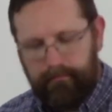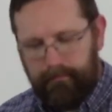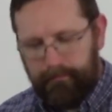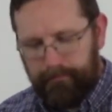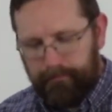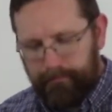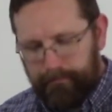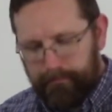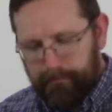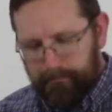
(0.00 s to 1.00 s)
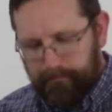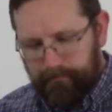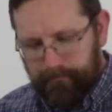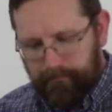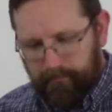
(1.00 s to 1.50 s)

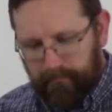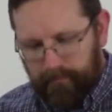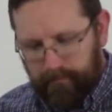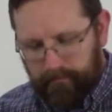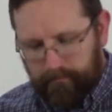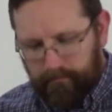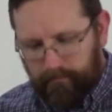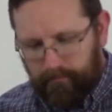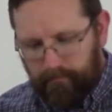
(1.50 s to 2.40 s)
Nobody speaks.